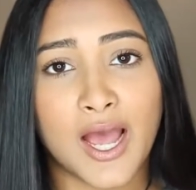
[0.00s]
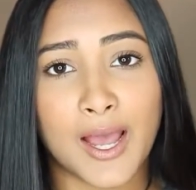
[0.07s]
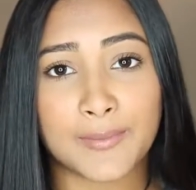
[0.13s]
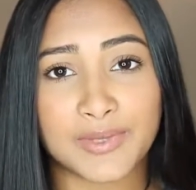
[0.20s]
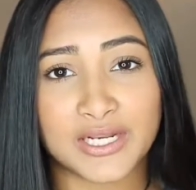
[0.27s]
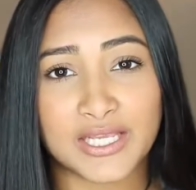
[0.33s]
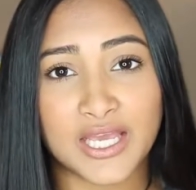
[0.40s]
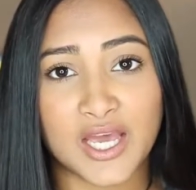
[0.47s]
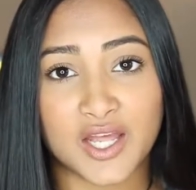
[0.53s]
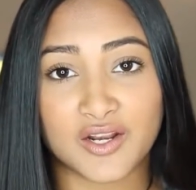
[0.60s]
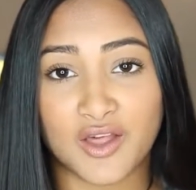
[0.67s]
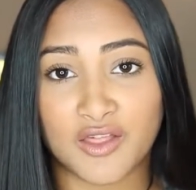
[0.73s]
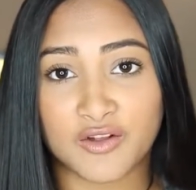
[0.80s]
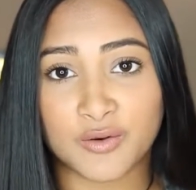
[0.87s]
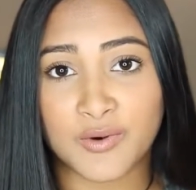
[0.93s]
I'm going to get
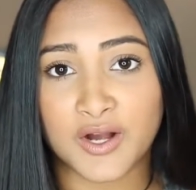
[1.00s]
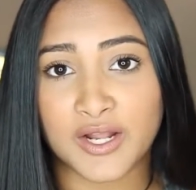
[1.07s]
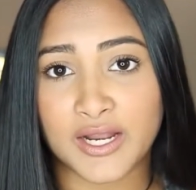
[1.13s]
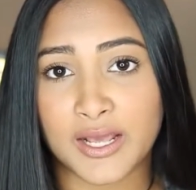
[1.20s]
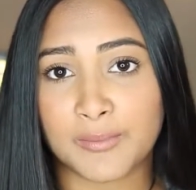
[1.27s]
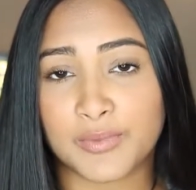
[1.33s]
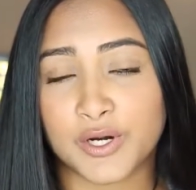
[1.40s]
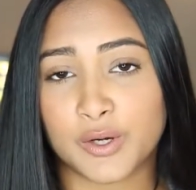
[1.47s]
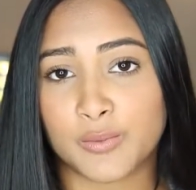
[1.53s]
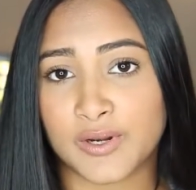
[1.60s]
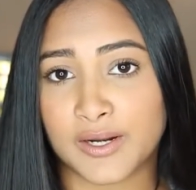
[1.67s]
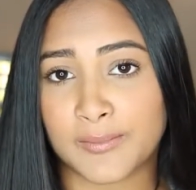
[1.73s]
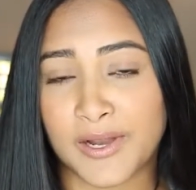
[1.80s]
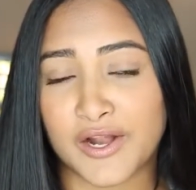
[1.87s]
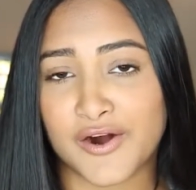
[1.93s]
another one and put
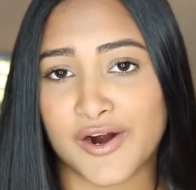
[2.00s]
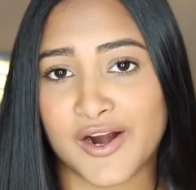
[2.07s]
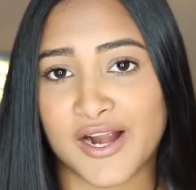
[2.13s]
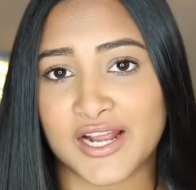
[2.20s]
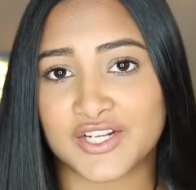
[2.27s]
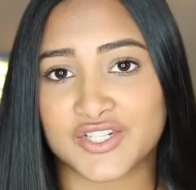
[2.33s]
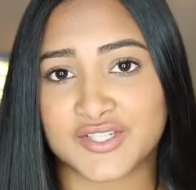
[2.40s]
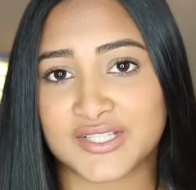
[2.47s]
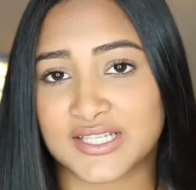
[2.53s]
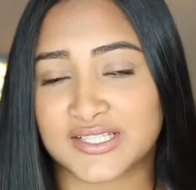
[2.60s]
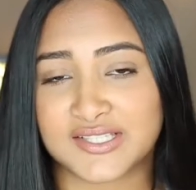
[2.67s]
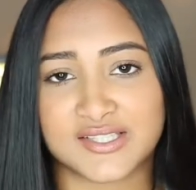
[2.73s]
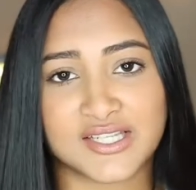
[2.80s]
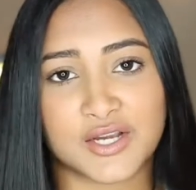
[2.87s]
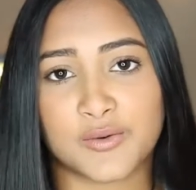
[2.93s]
one in my car and just like
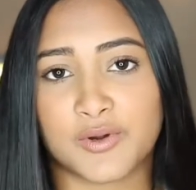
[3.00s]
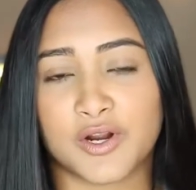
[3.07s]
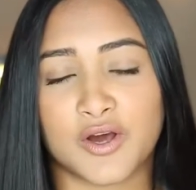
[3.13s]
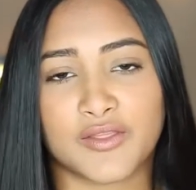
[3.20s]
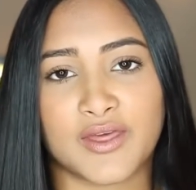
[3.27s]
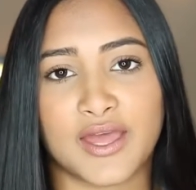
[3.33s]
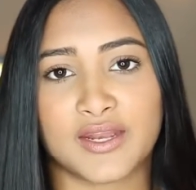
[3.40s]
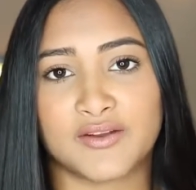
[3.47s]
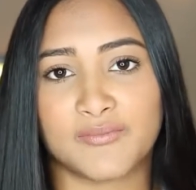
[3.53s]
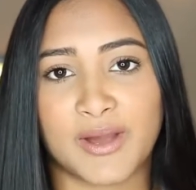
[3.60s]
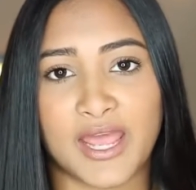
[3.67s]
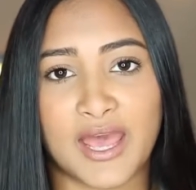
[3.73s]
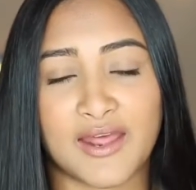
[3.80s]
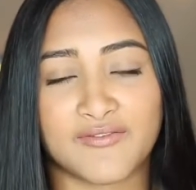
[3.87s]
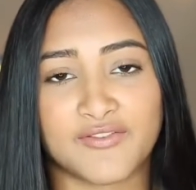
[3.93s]
stick one on the end of
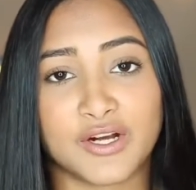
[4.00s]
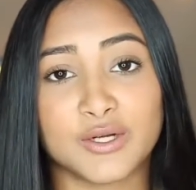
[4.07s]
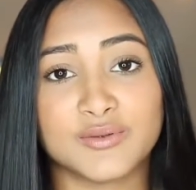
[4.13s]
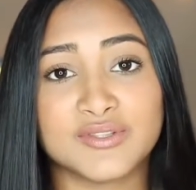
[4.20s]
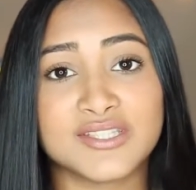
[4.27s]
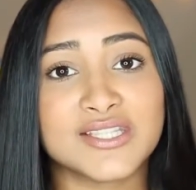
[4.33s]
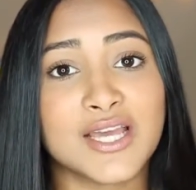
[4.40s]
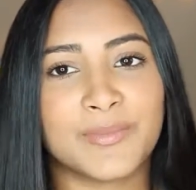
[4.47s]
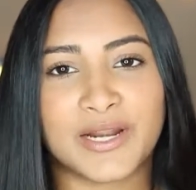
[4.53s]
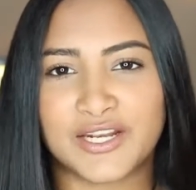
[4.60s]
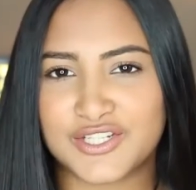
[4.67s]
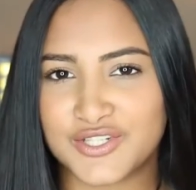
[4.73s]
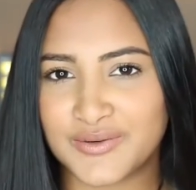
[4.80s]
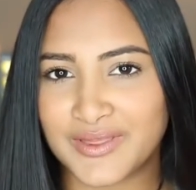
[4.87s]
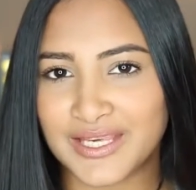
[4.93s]
my headphones. But
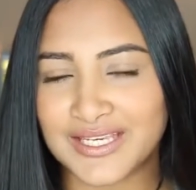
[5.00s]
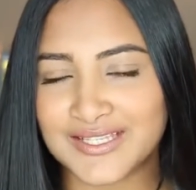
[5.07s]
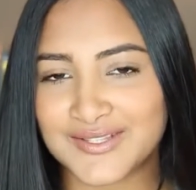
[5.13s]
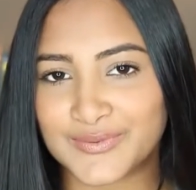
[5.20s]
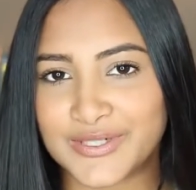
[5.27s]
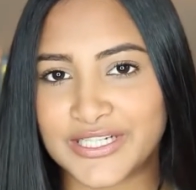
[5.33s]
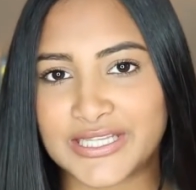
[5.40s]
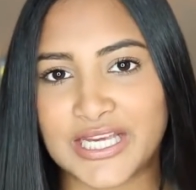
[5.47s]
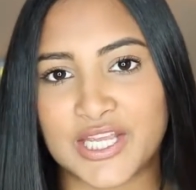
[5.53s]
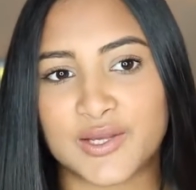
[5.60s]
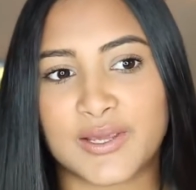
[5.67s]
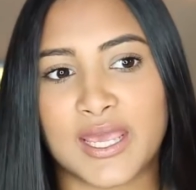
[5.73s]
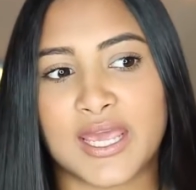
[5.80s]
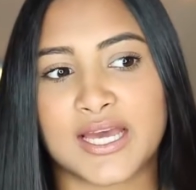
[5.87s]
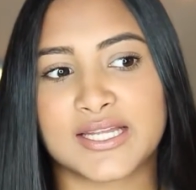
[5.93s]
I do think it's weird that
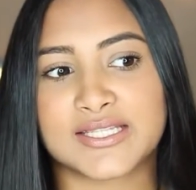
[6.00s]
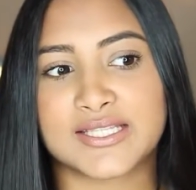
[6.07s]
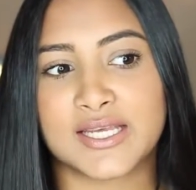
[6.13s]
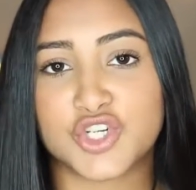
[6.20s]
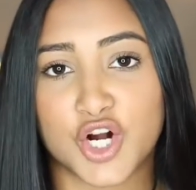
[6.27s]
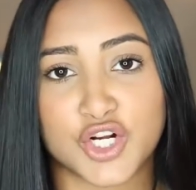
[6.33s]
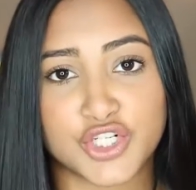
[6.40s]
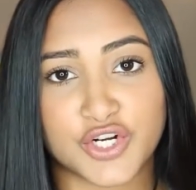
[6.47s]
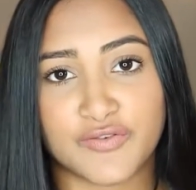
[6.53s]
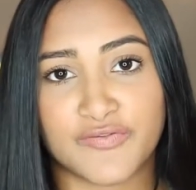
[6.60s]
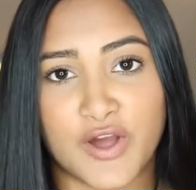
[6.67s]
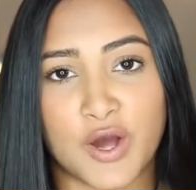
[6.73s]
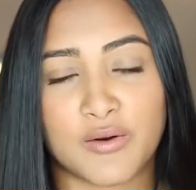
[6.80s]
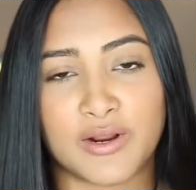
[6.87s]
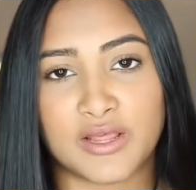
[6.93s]
you can't charge your
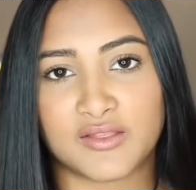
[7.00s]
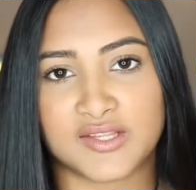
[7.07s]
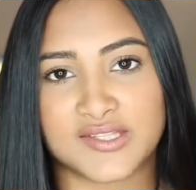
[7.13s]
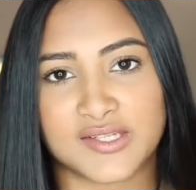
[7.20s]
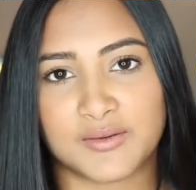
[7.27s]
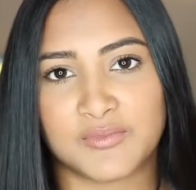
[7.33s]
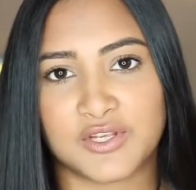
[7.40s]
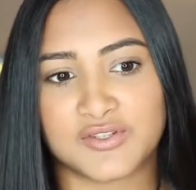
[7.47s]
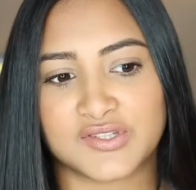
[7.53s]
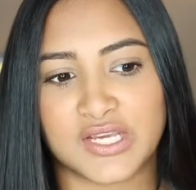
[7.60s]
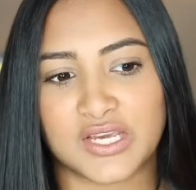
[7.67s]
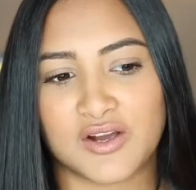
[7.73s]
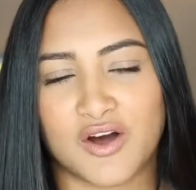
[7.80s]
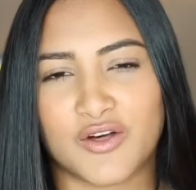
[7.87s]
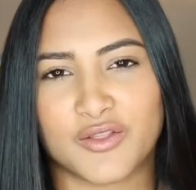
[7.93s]
phone and listen to
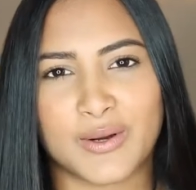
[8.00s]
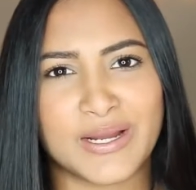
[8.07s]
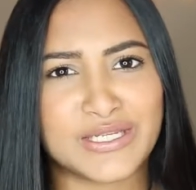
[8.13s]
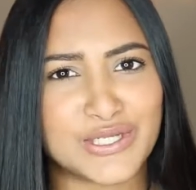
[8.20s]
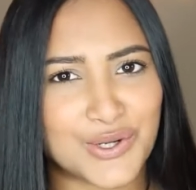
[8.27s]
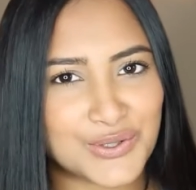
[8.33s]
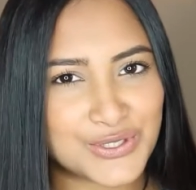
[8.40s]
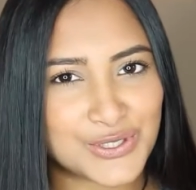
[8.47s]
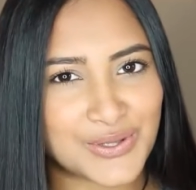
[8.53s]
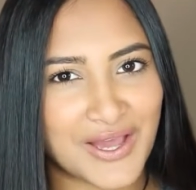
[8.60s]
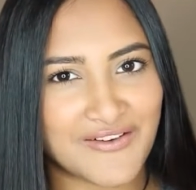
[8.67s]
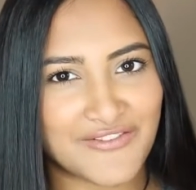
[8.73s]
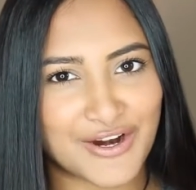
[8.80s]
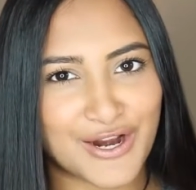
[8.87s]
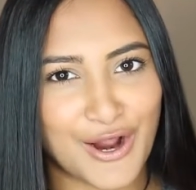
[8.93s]
music, although I don't do
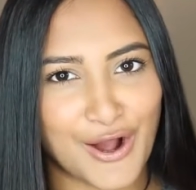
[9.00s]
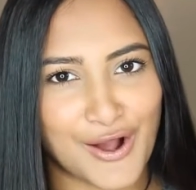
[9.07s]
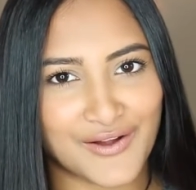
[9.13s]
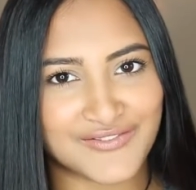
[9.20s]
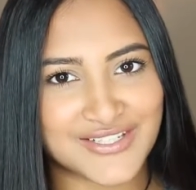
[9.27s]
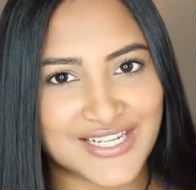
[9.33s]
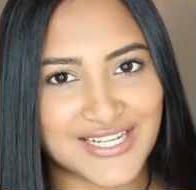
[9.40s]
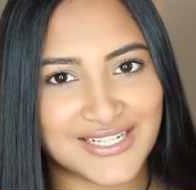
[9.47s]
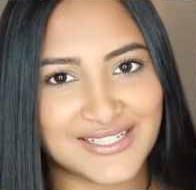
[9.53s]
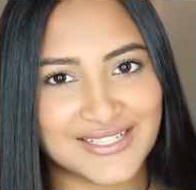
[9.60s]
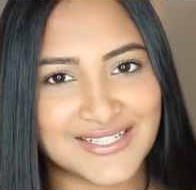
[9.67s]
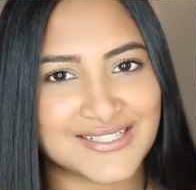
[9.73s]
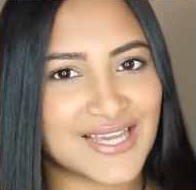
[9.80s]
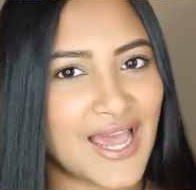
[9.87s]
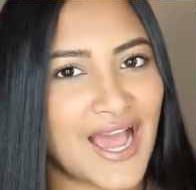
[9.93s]
that very often
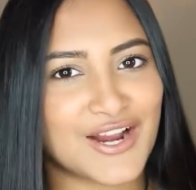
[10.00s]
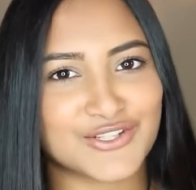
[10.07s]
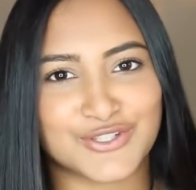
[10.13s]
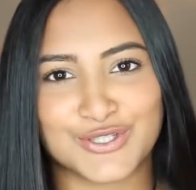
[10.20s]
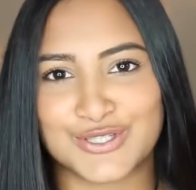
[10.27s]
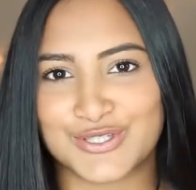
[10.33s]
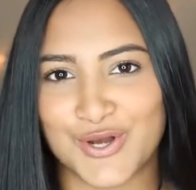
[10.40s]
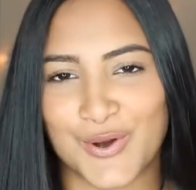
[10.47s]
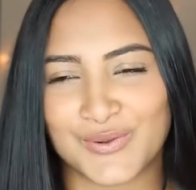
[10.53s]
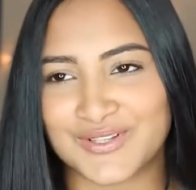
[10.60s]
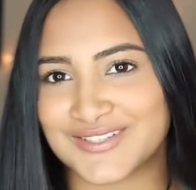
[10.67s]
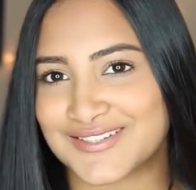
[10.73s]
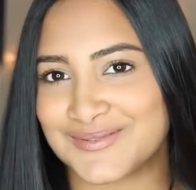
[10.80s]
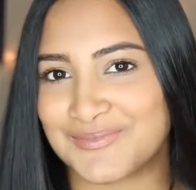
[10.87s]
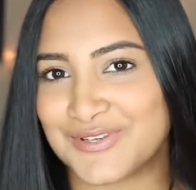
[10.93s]
because I actually don't
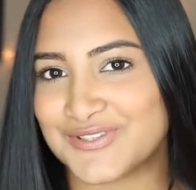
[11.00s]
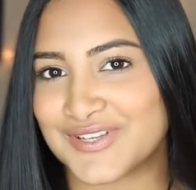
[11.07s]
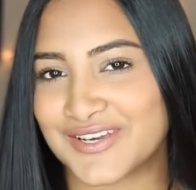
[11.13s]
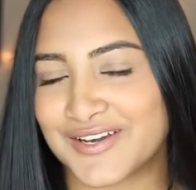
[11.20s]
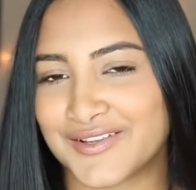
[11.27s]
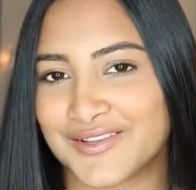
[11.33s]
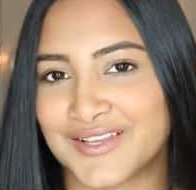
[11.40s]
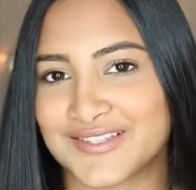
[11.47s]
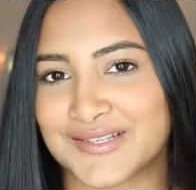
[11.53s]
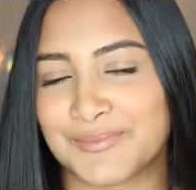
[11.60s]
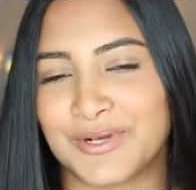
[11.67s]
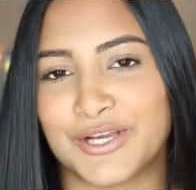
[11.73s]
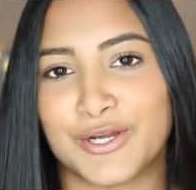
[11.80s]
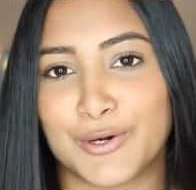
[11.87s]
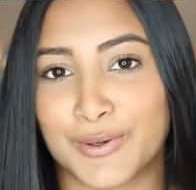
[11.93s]
listen to music unless
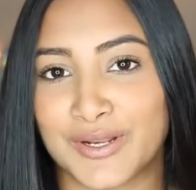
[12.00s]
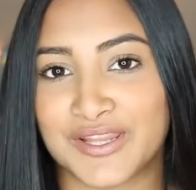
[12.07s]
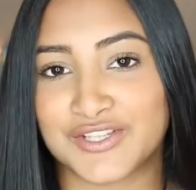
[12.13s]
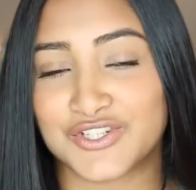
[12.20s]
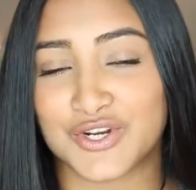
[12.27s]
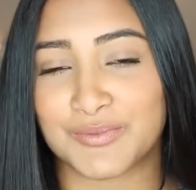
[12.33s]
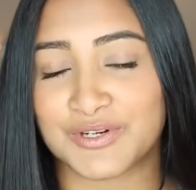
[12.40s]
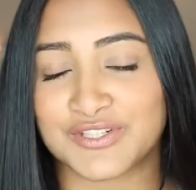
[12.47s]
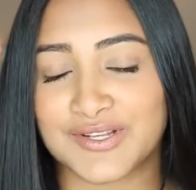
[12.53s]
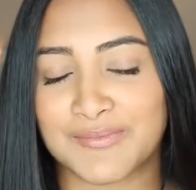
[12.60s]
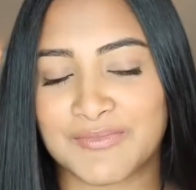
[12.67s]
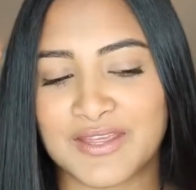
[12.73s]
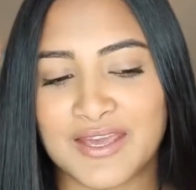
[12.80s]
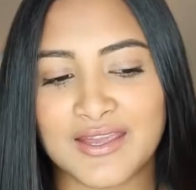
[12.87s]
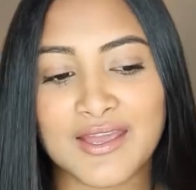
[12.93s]
I'm like going to the gym or
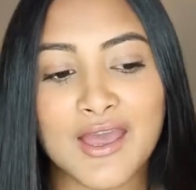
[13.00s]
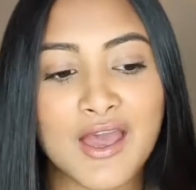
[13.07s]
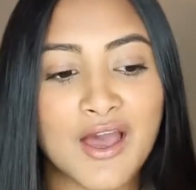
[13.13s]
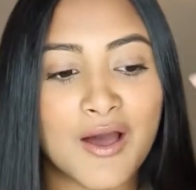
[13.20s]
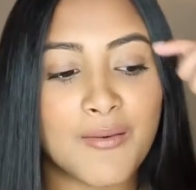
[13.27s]
something.